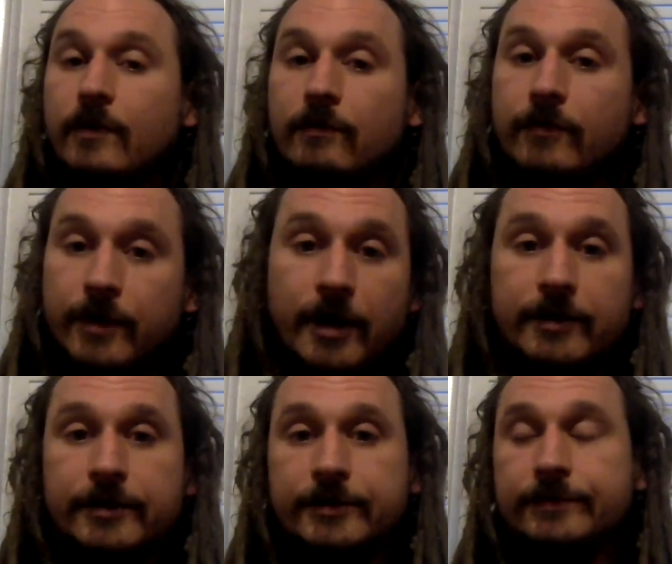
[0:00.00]

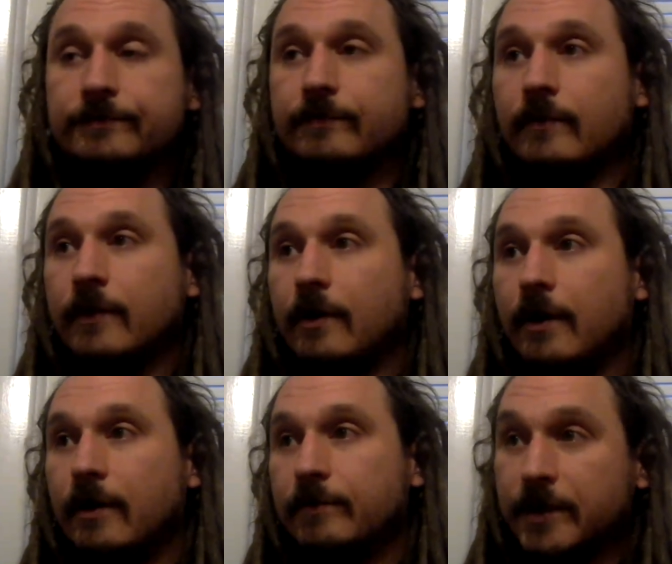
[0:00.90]
Regardless,
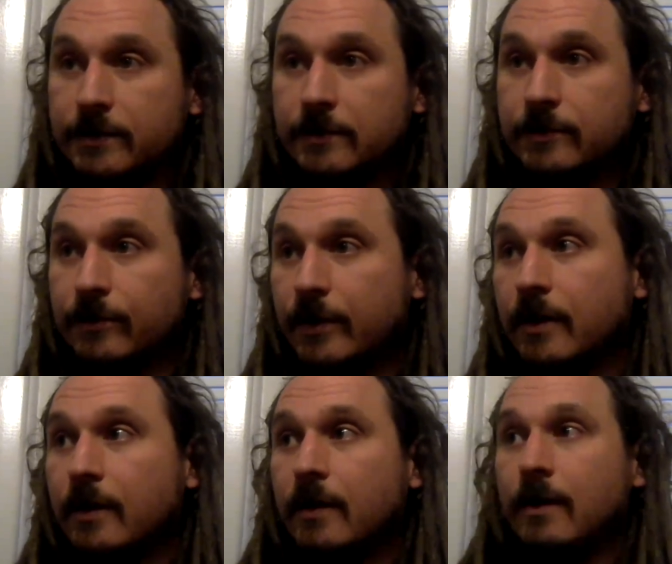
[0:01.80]
that's the story.
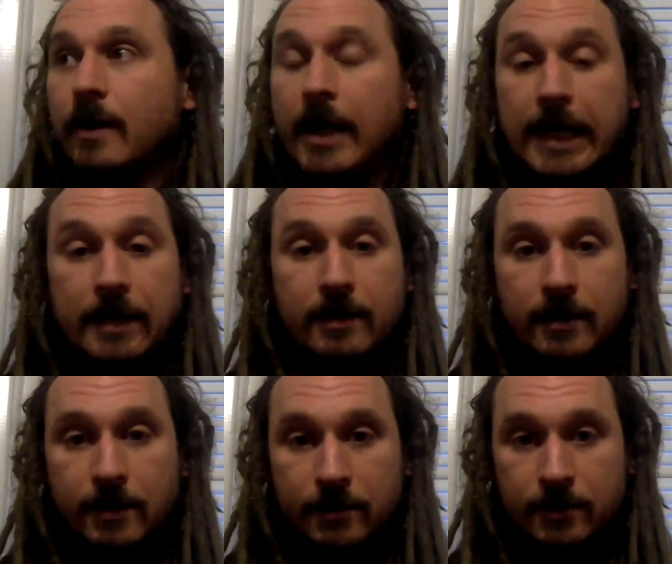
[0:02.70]
And
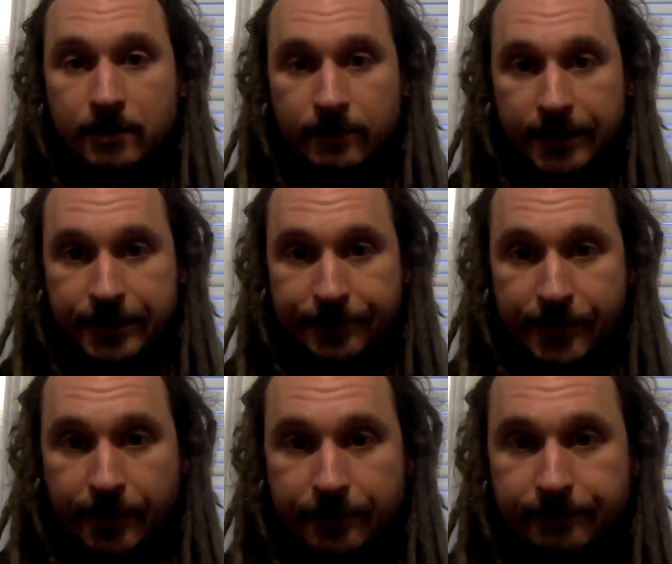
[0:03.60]
here's the crazy
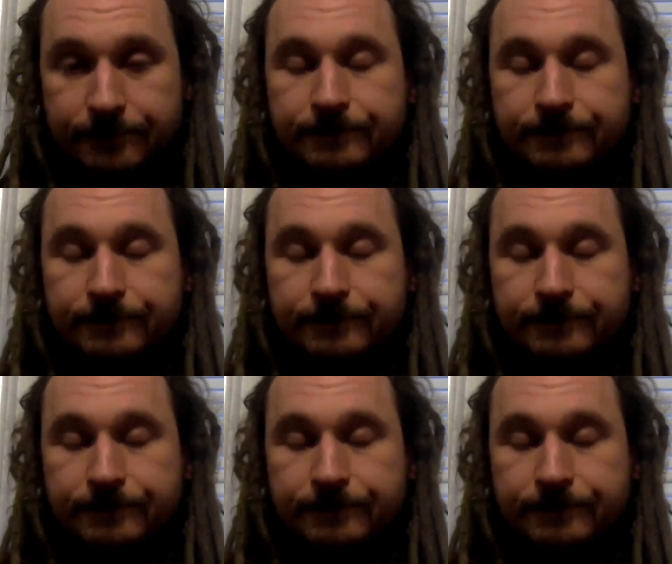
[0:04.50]
part.